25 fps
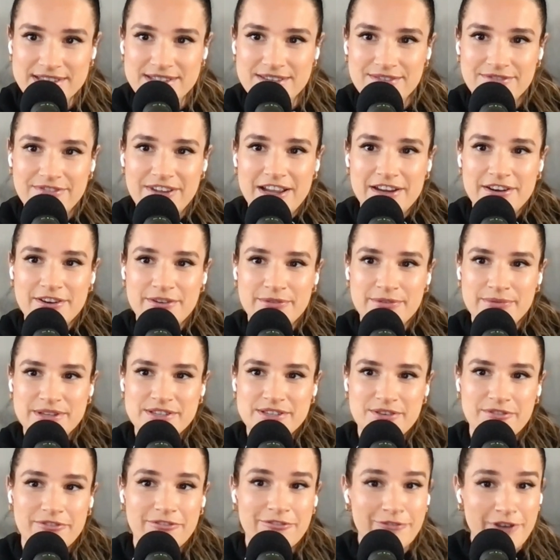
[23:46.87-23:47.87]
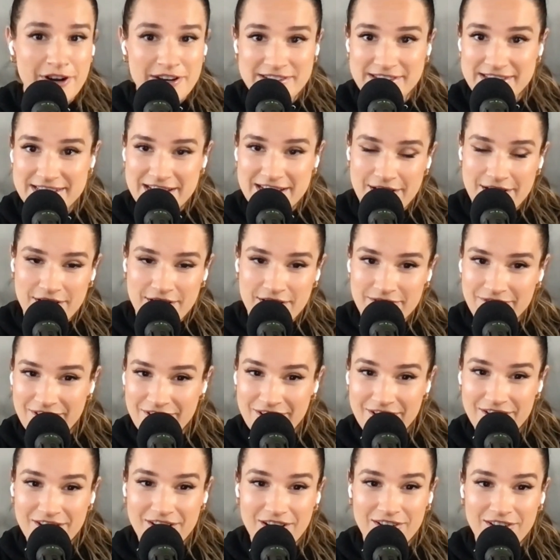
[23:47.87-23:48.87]
Savannah was front and center
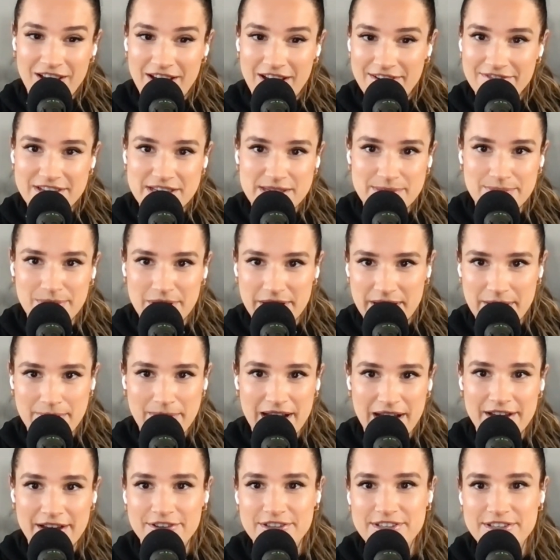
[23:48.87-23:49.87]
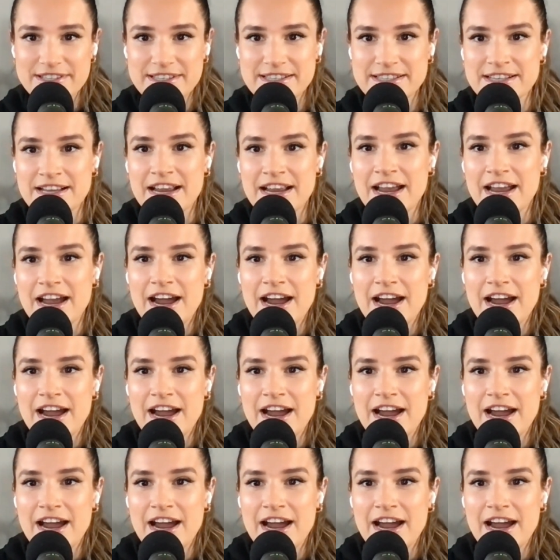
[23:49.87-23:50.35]
for a lot of these bloody battles.